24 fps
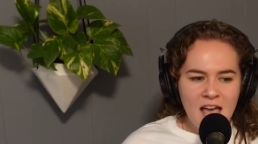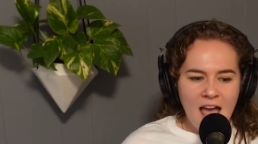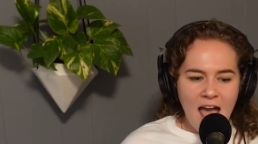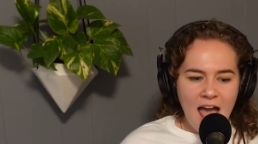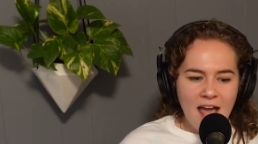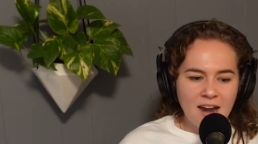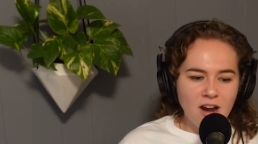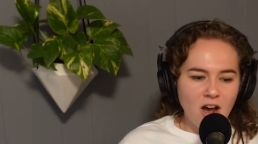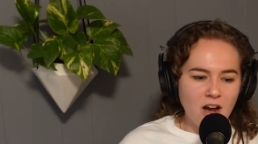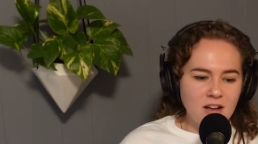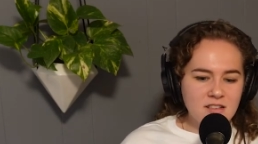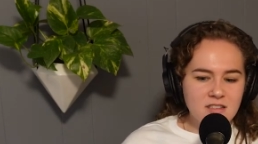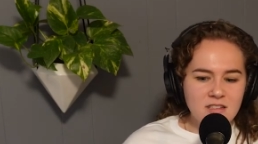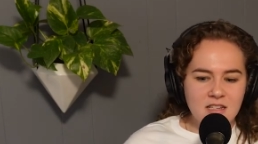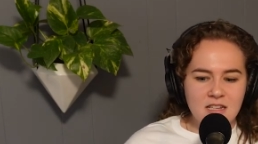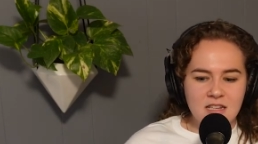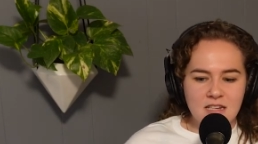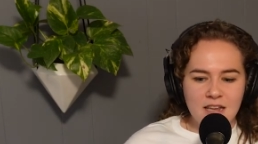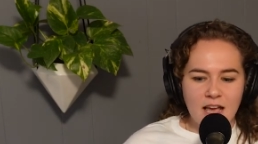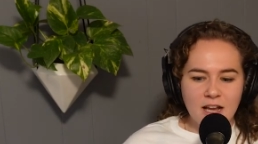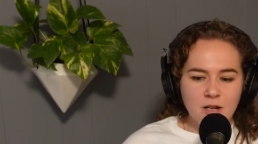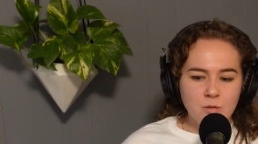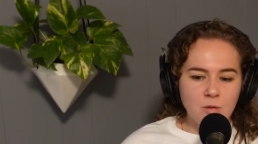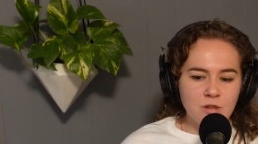and us
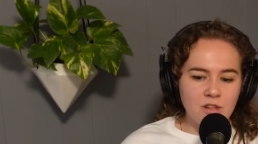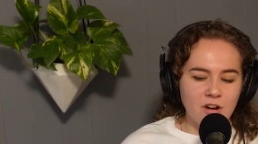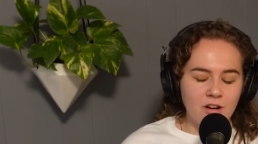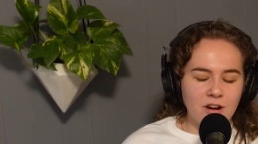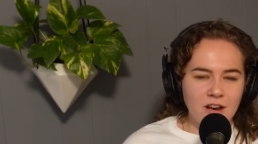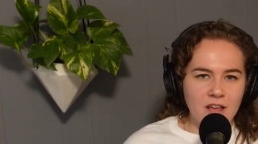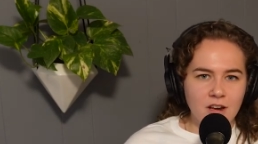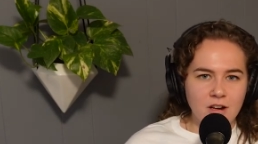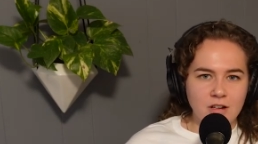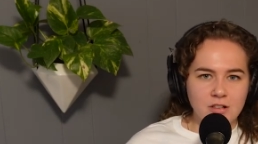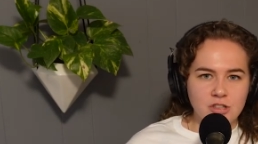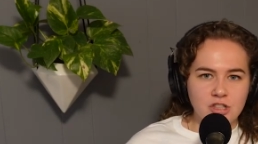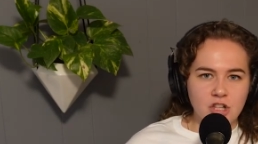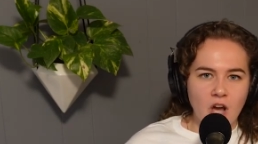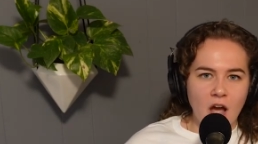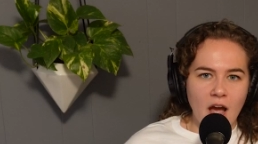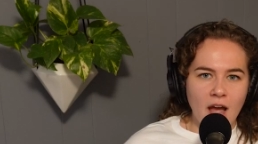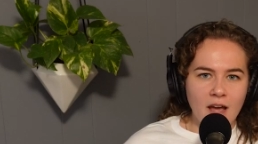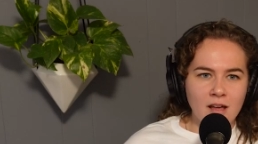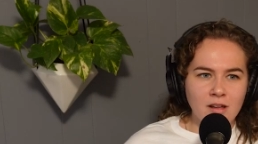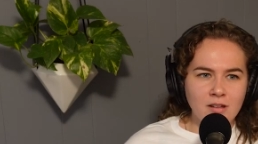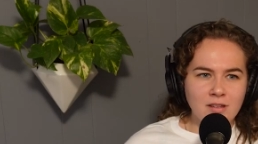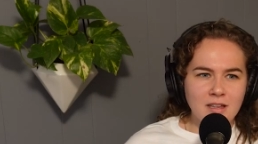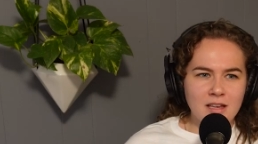connect with our inner
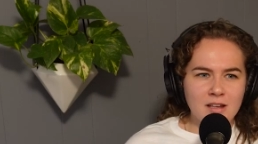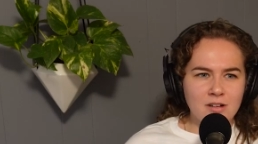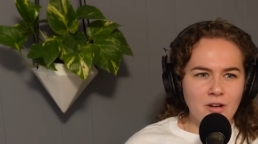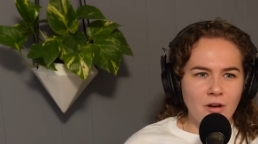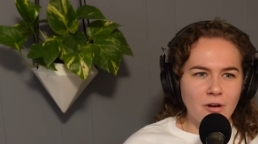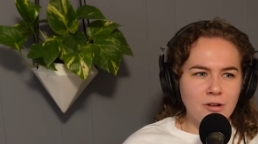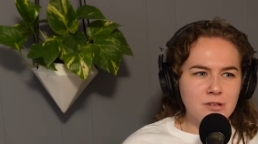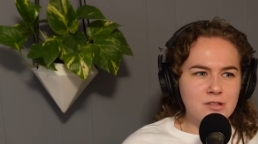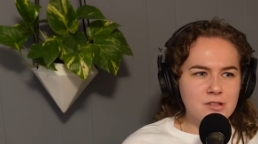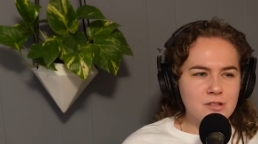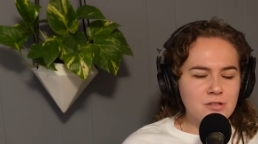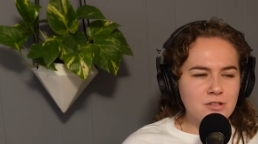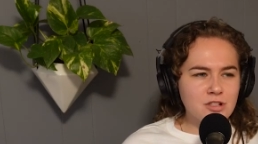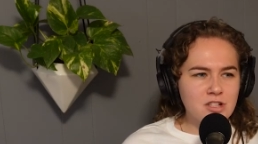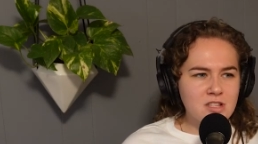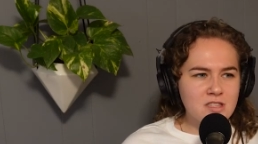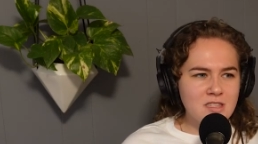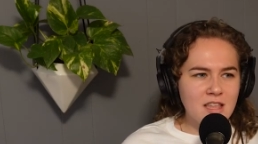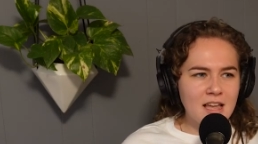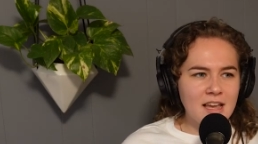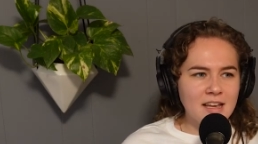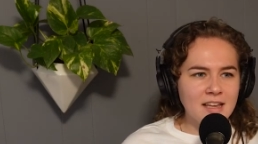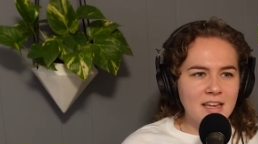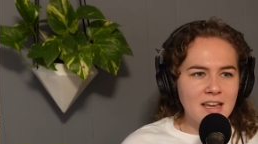child and also
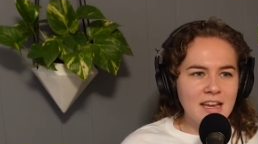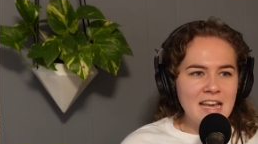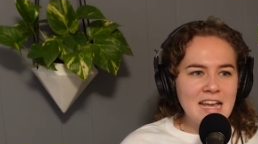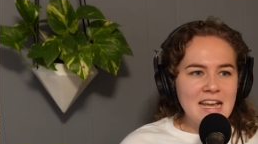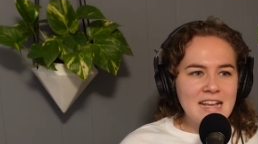just like